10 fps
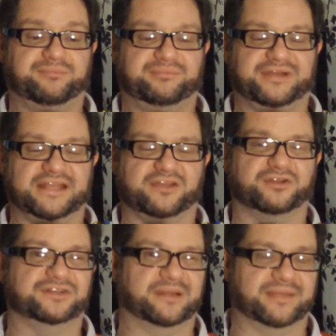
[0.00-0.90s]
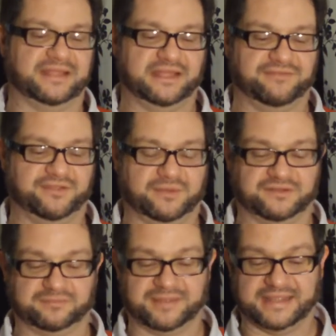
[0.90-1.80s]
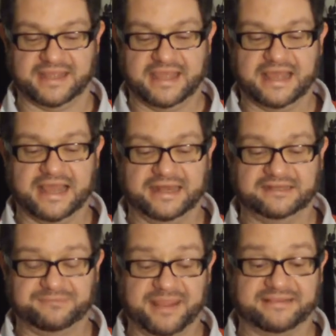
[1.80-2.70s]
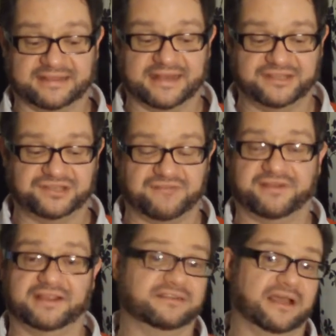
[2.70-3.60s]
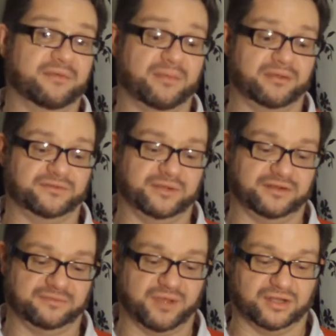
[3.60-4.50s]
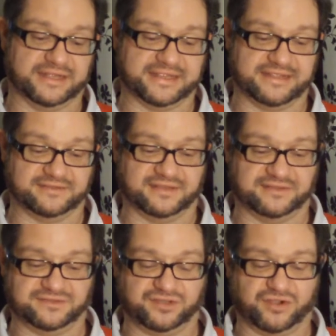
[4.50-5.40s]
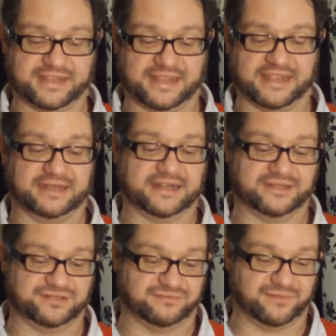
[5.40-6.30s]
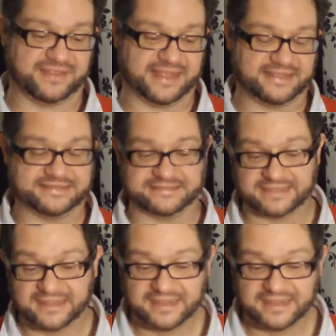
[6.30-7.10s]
Pretty Gundam-y, if you ask me. And basically it's Jetfire's armour mode, so he looks more like his toy incarnation from the 80s.